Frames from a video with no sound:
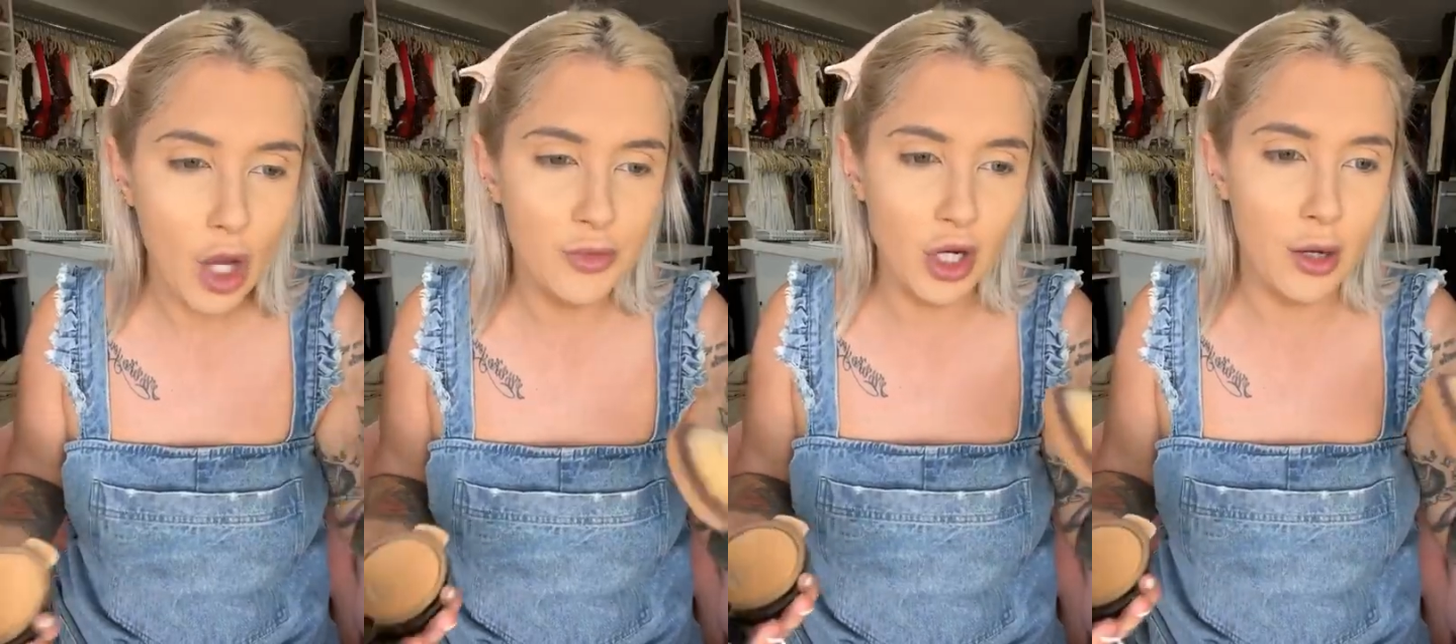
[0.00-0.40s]

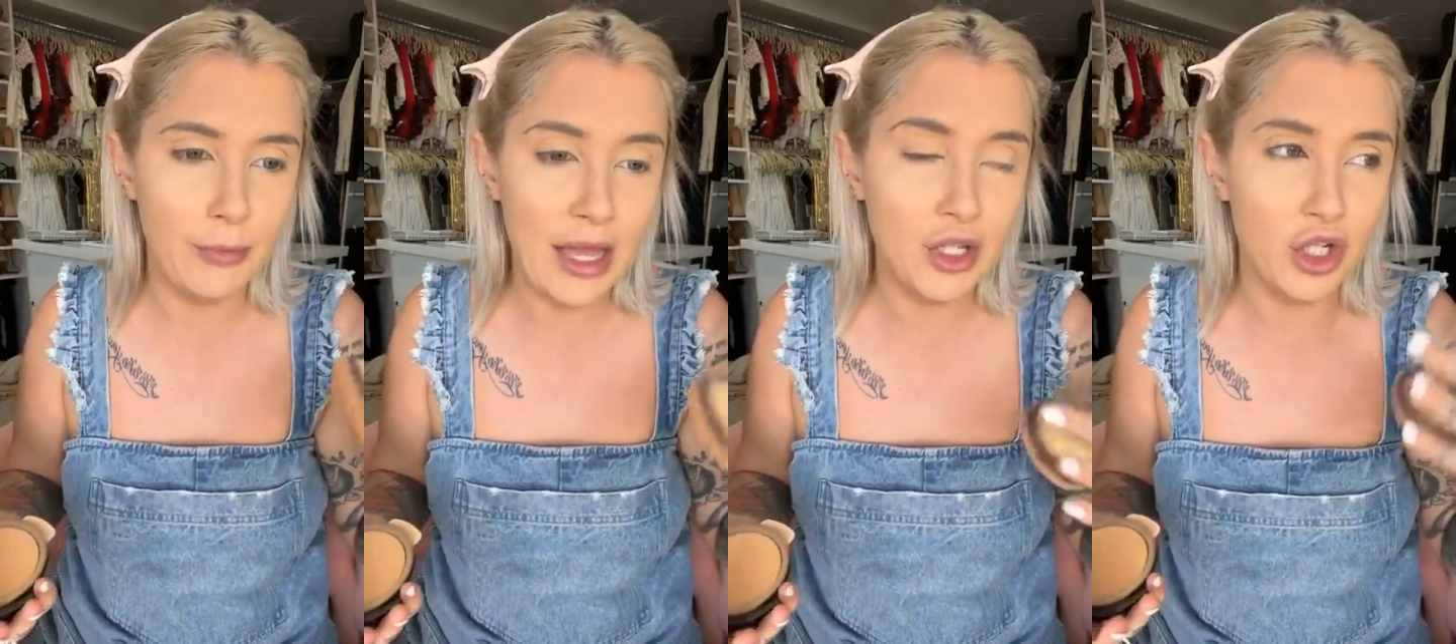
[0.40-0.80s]
I'm sorry,
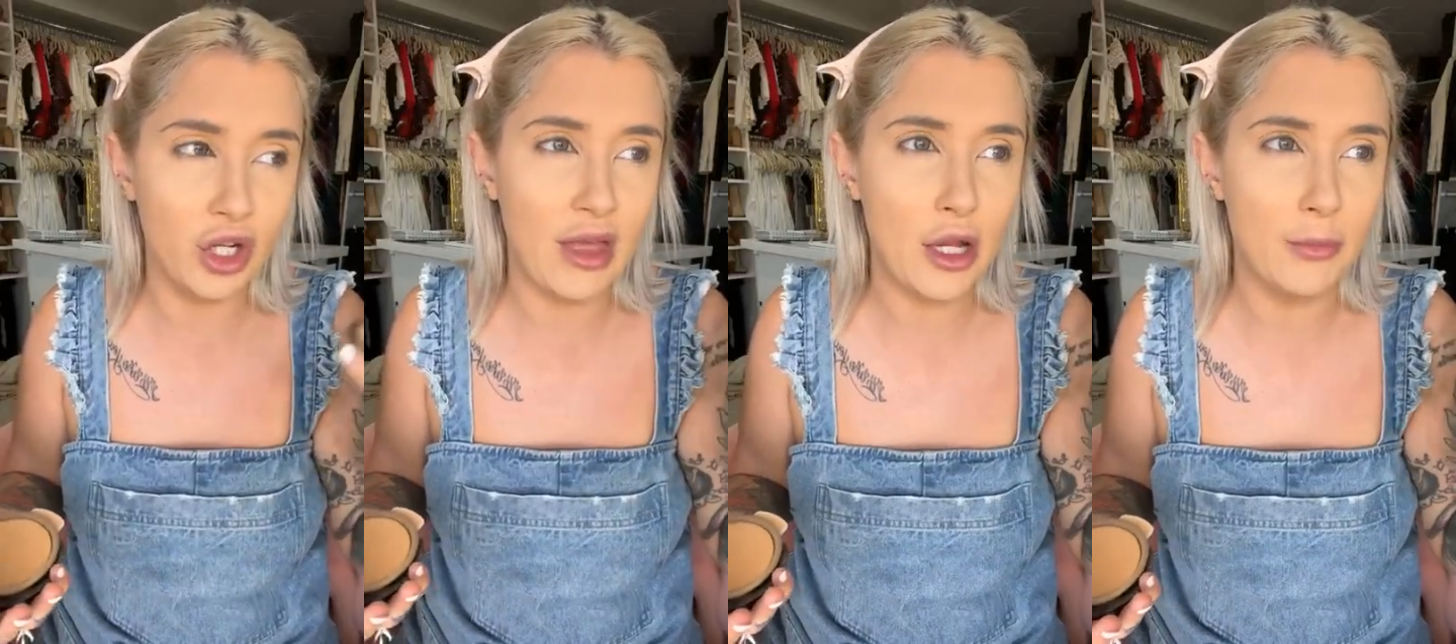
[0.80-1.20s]
make
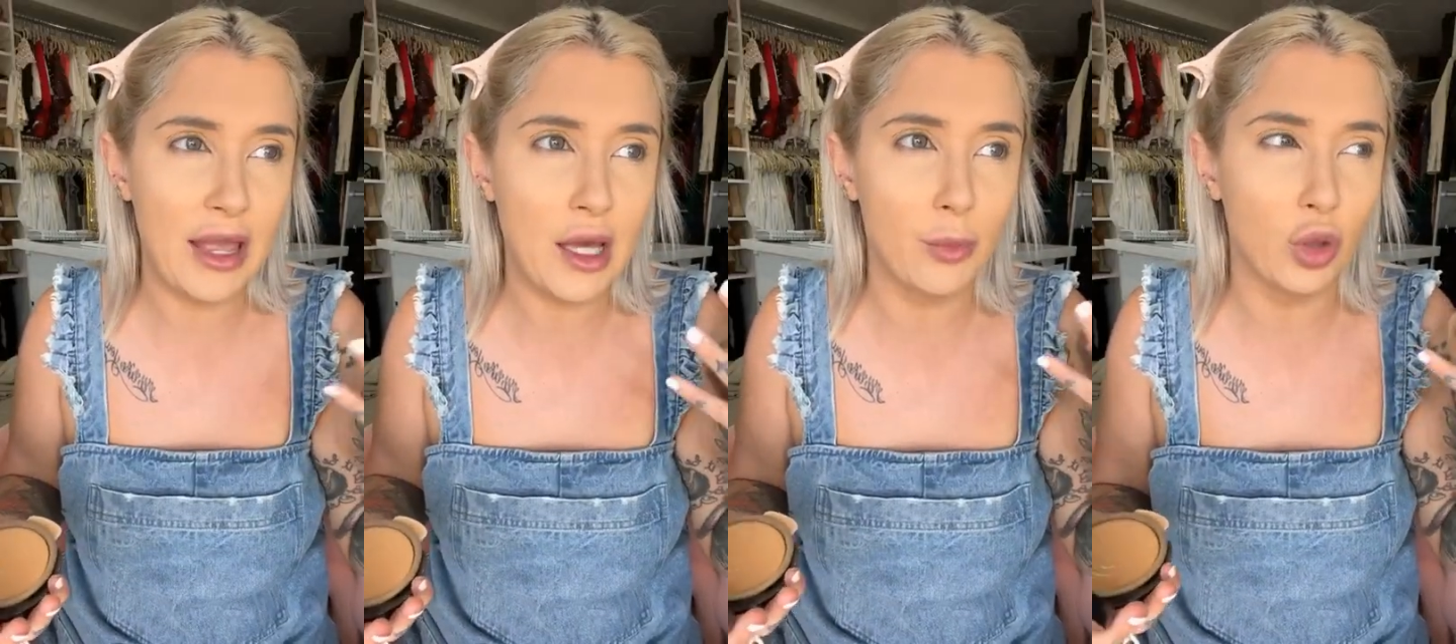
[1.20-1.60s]
sure that your
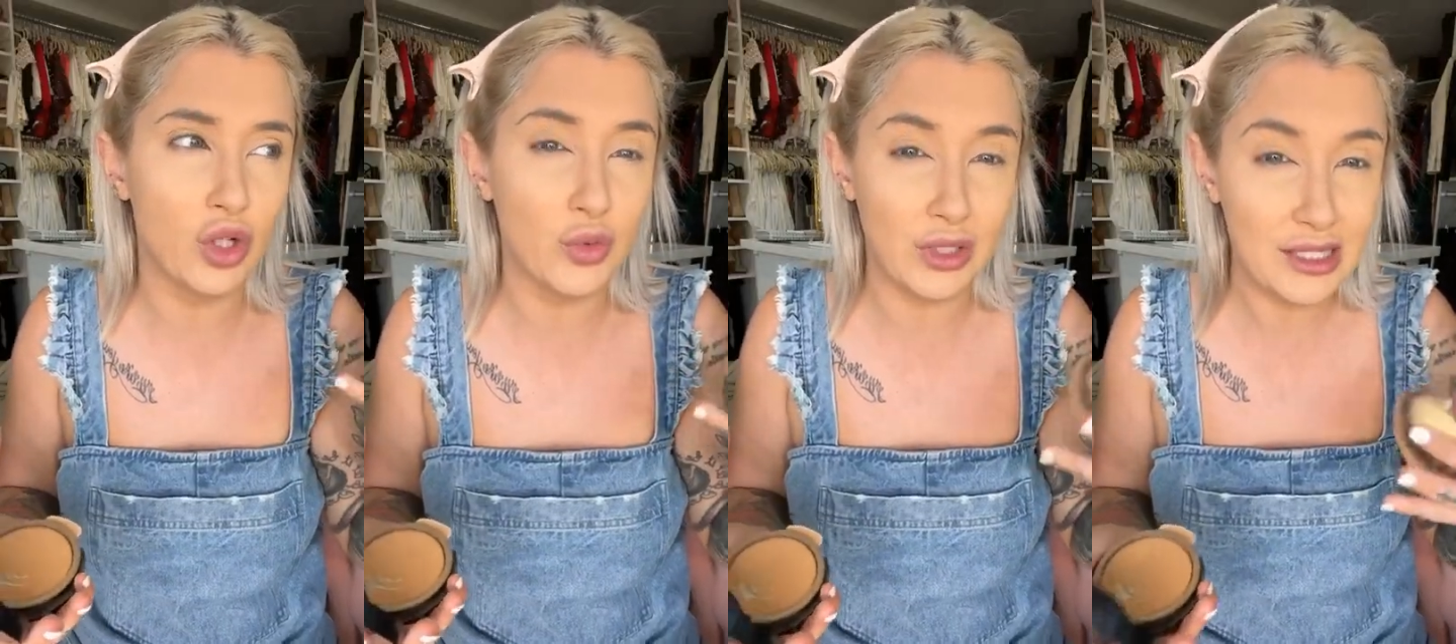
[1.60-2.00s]
makeup
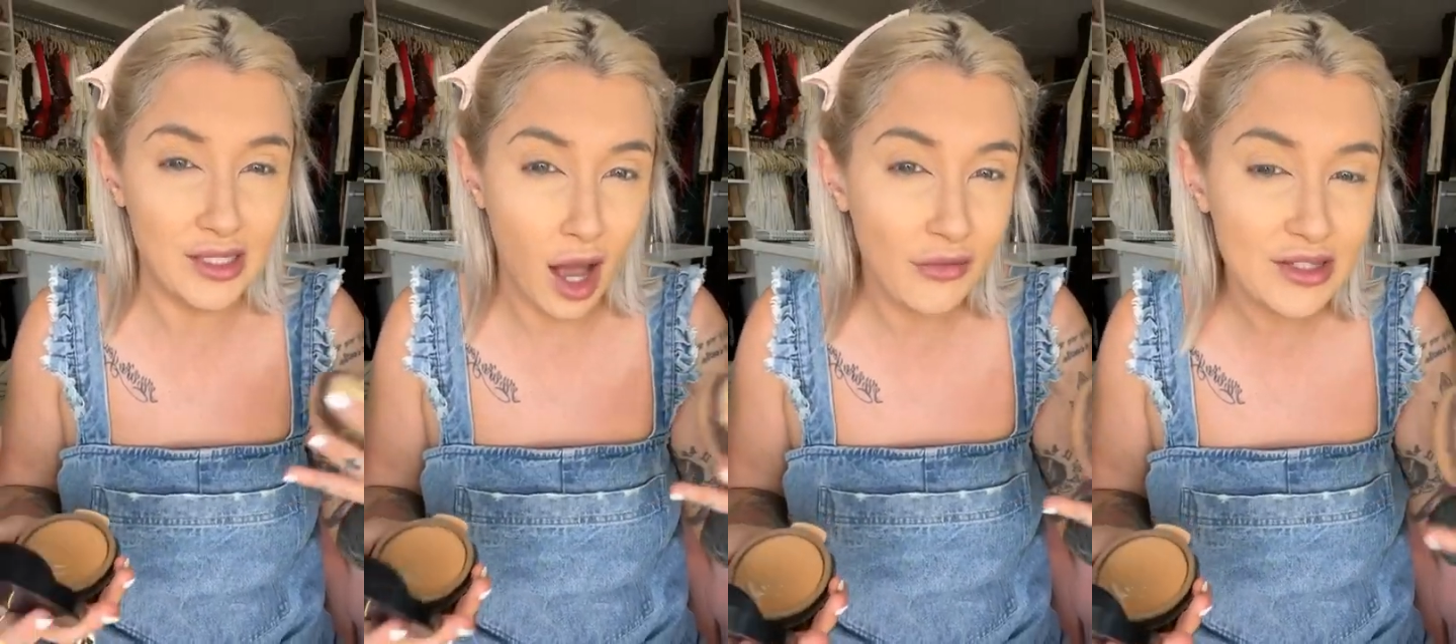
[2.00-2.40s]
looks really
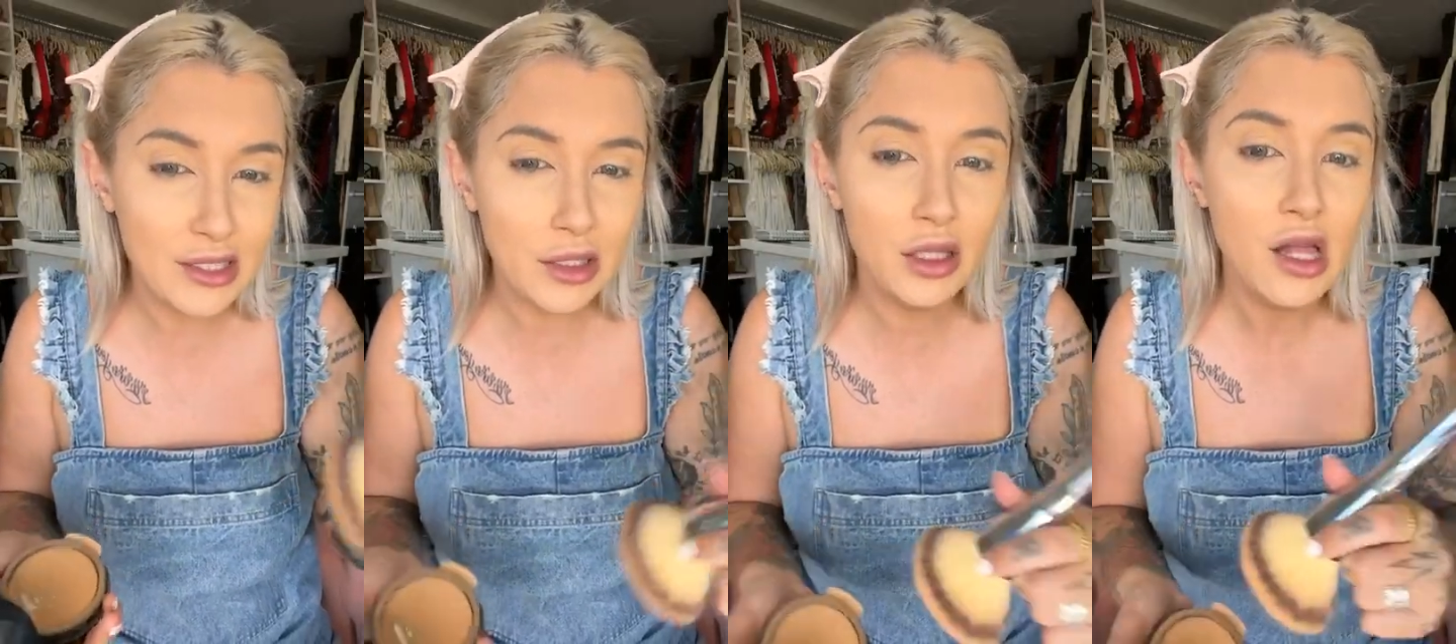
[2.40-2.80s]
soft
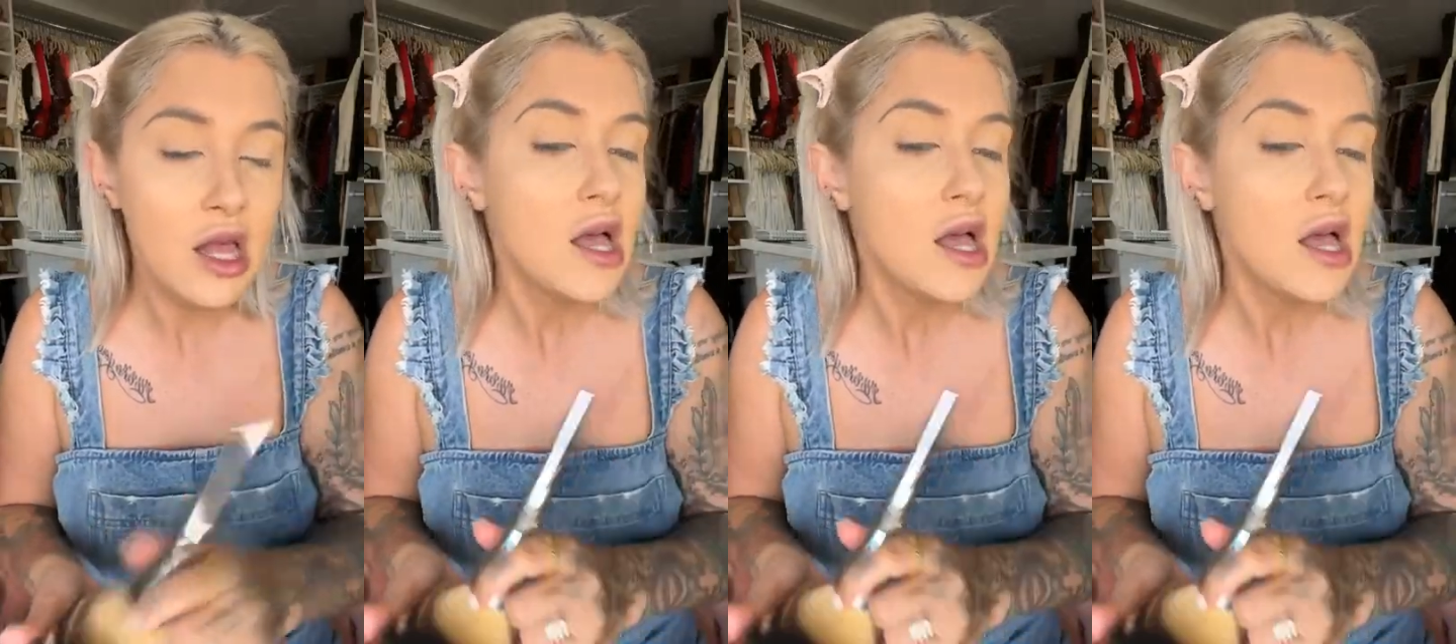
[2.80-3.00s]
still